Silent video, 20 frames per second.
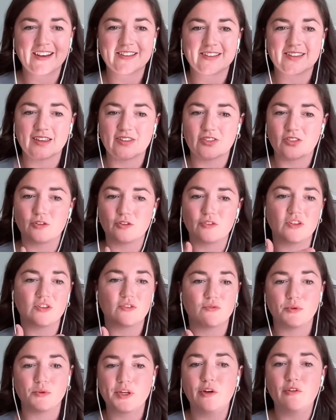It's like there's this
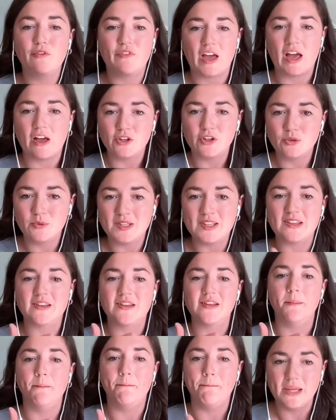real value in
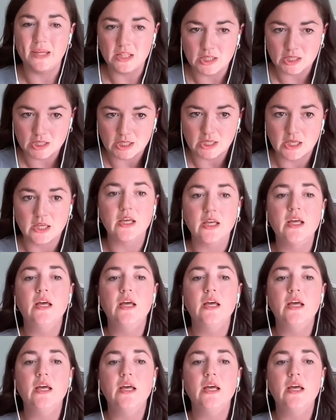stability,